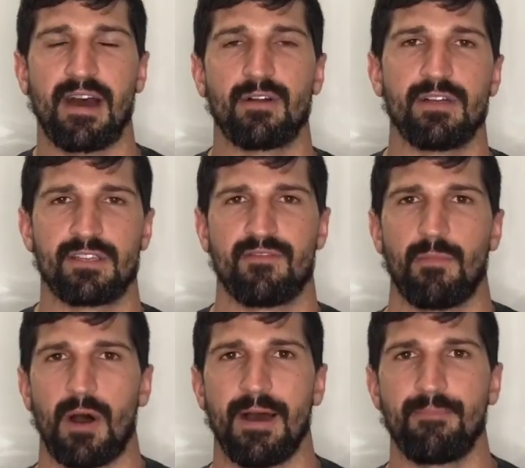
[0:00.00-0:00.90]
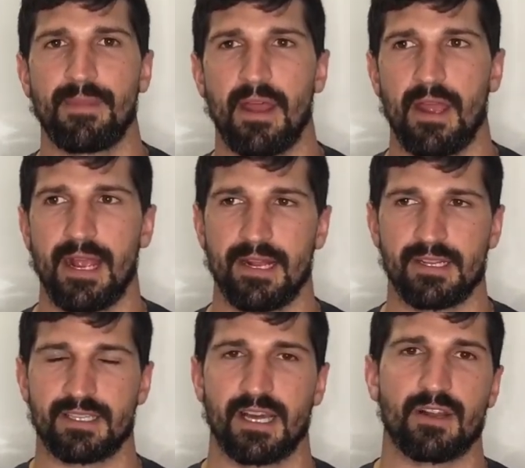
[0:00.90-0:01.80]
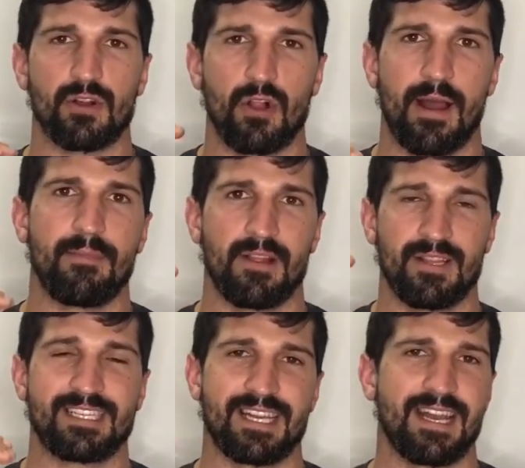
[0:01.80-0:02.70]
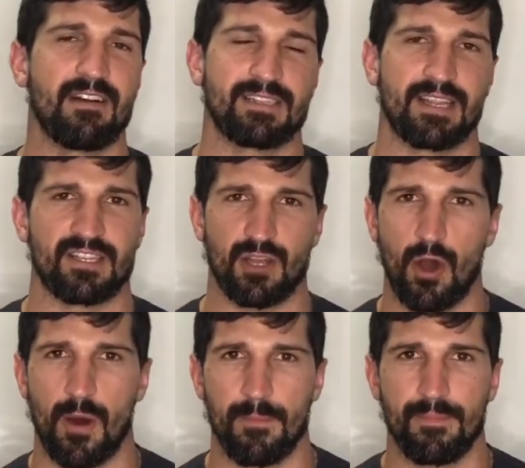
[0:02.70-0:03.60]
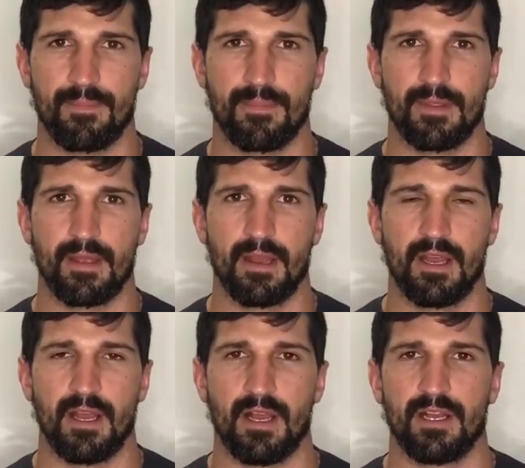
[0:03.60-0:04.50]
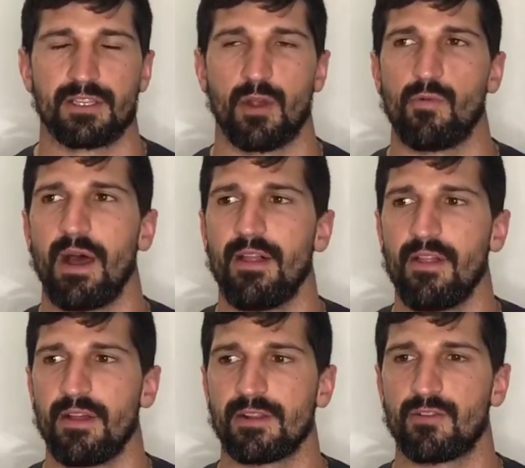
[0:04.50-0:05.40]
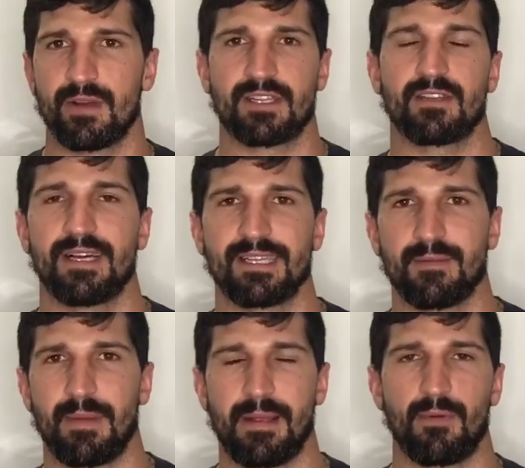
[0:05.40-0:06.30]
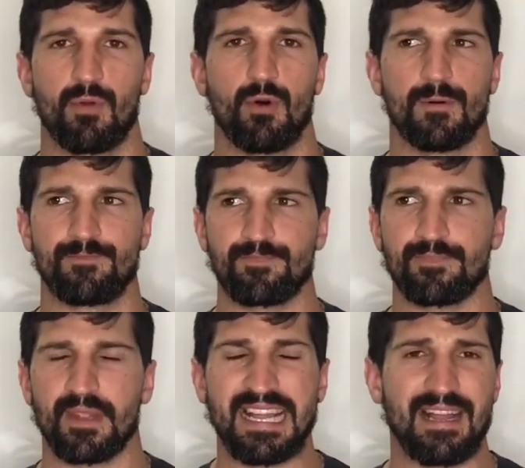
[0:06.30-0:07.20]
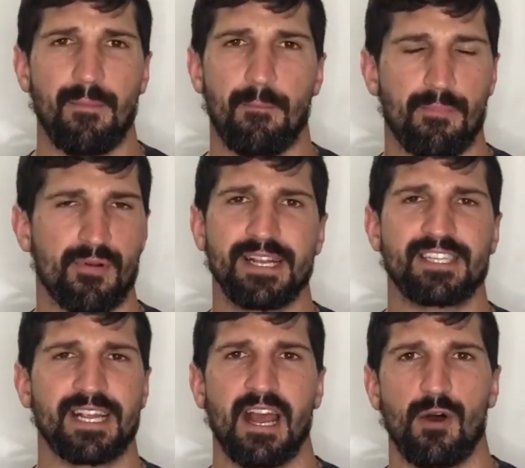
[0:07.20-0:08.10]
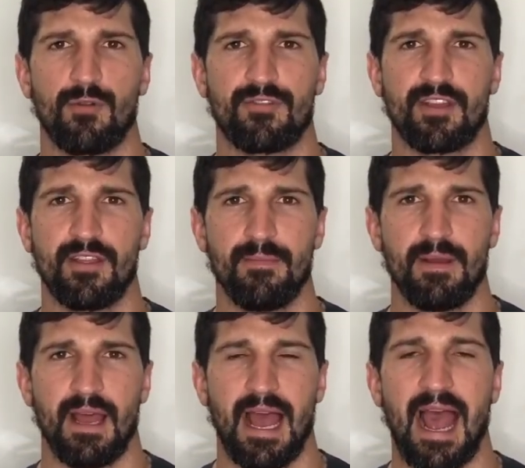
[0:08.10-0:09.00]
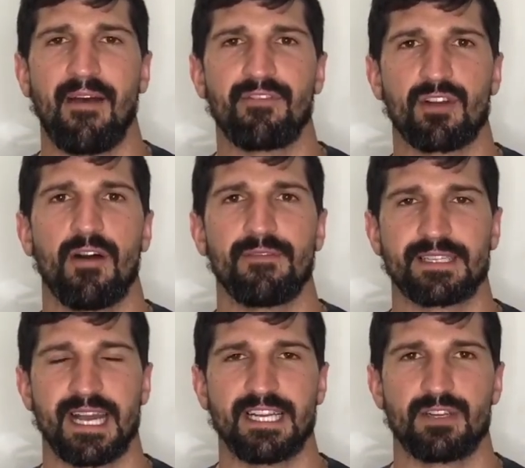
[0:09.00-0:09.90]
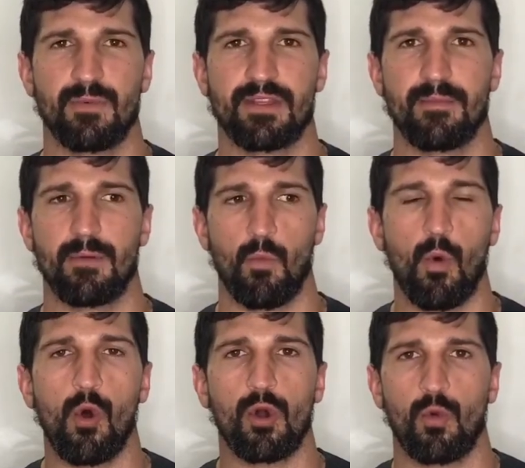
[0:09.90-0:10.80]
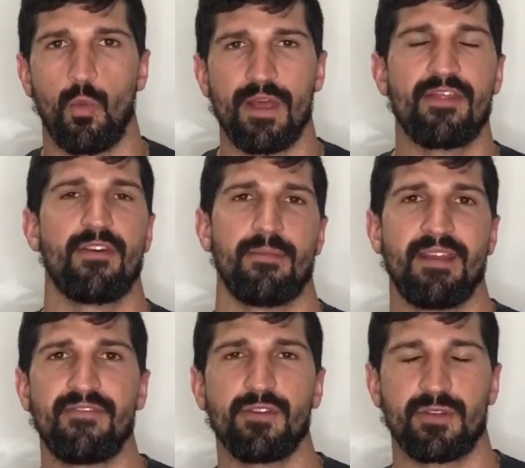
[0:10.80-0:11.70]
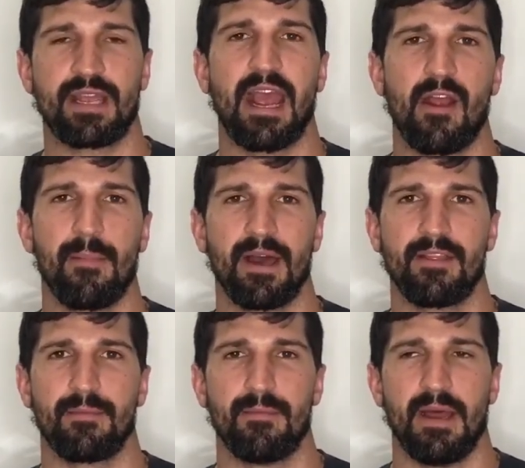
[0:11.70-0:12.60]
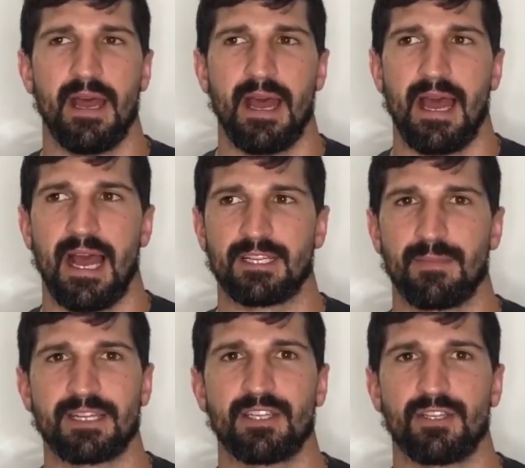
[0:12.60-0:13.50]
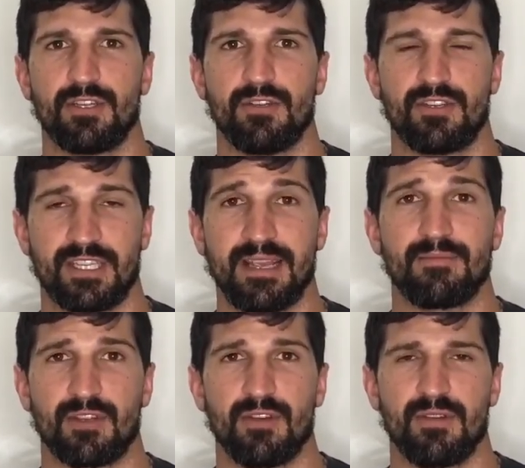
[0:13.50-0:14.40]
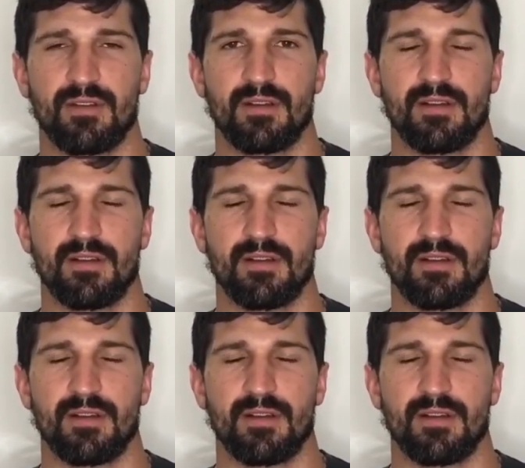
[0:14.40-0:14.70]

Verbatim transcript: values of mine, it started climbing the list and now it's at the top. So rather than criticizing people or preaching health to them, have the conversation with them and walk with them. If you care about them as much as you seem to,